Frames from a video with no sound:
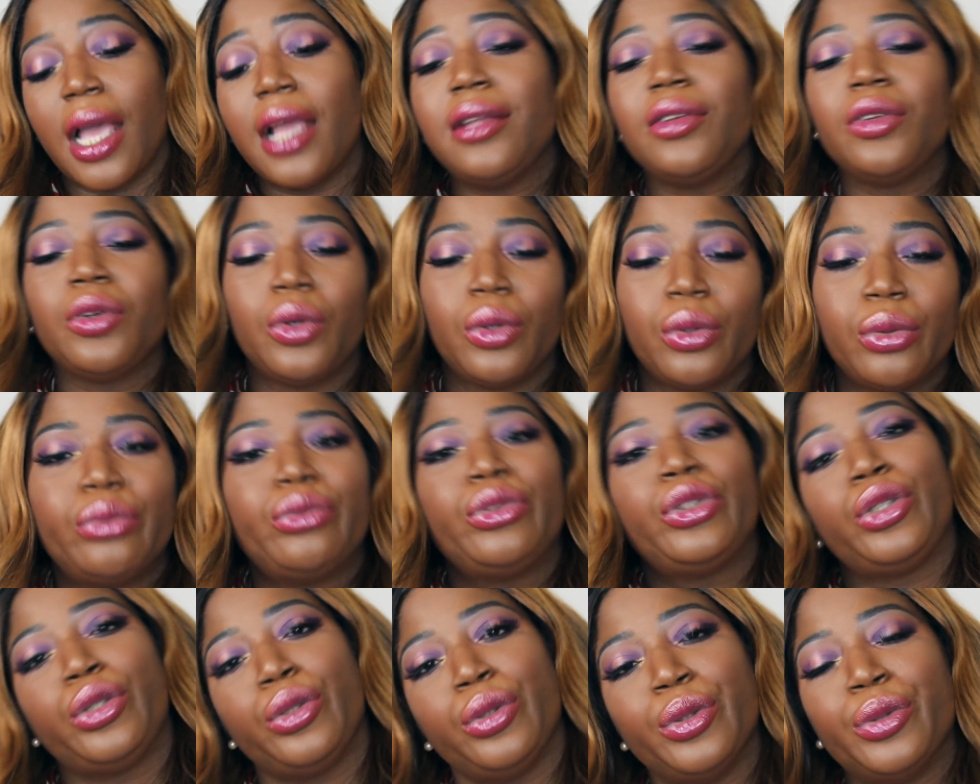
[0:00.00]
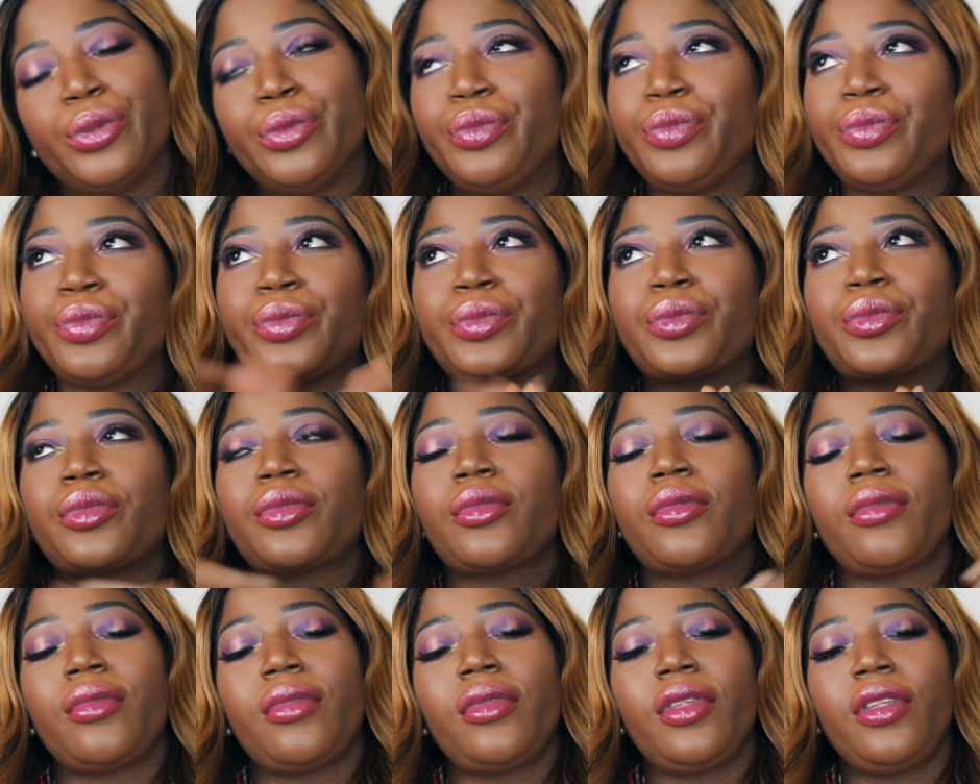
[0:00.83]
I know two,
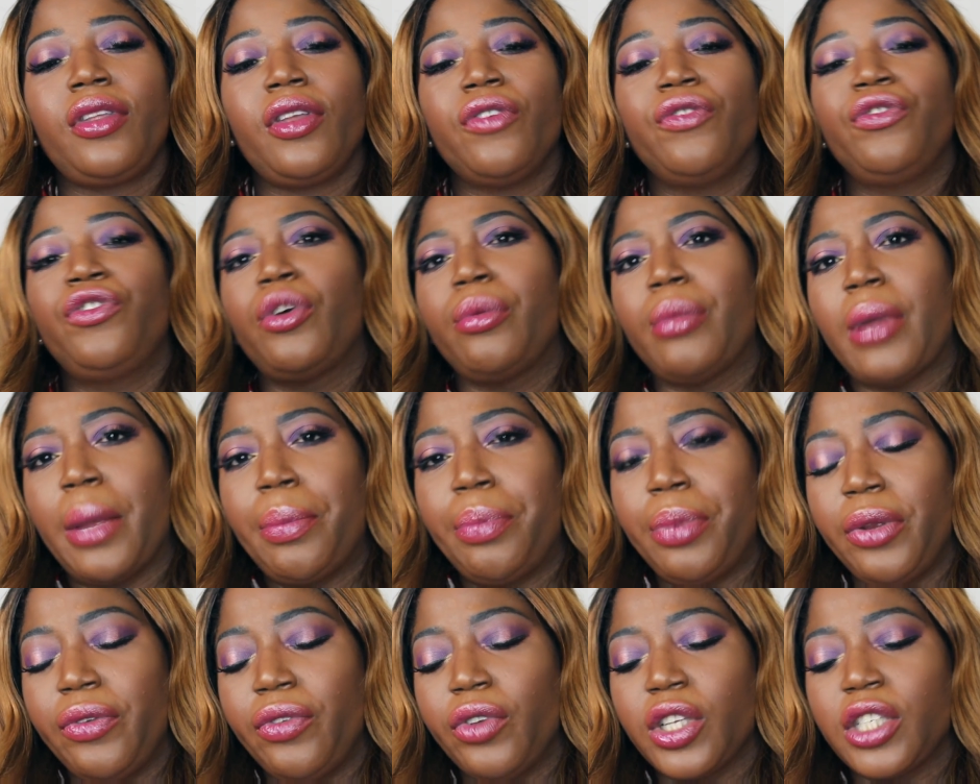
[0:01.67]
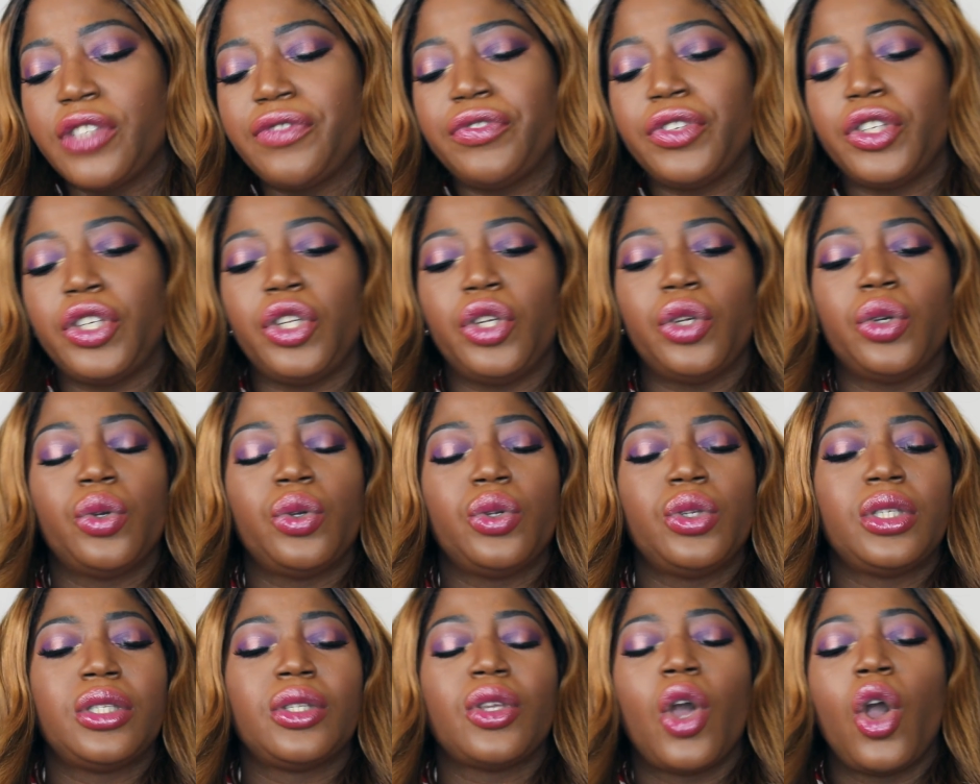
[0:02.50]
from my previous
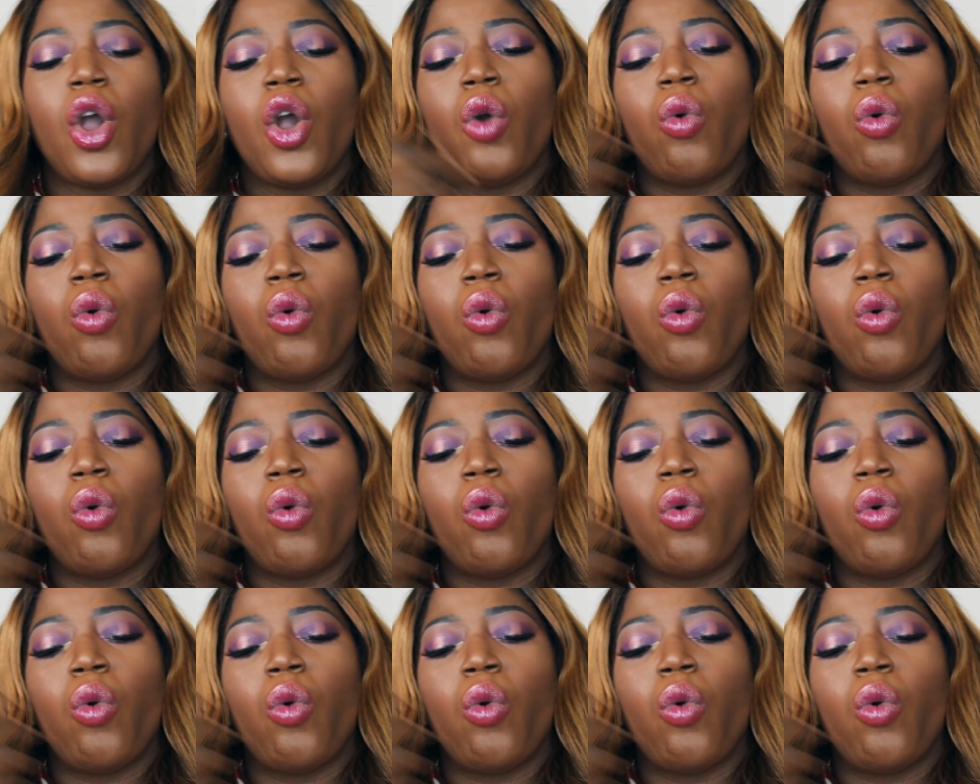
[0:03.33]
videos.